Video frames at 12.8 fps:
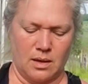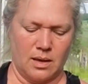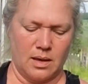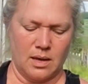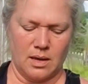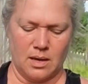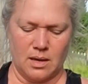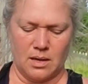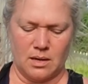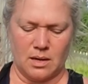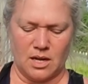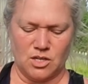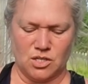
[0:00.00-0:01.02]

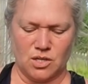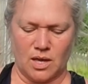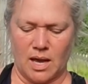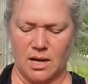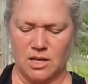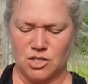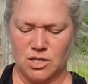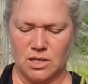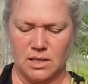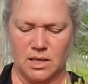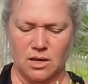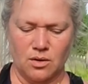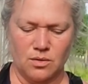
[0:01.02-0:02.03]
and I just kind of
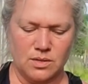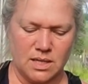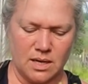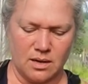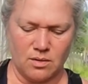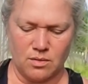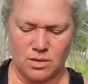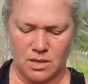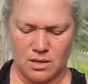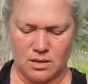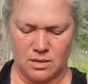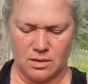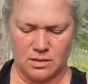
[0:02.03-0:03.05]
gently go down
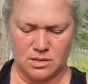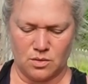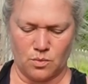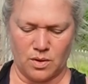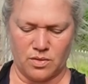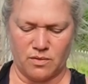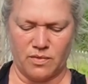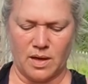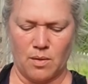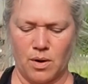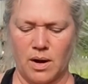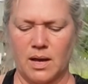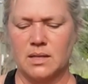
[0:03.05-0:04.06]
to where the
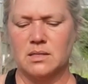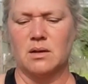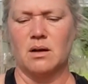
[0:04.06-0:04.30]
flower heads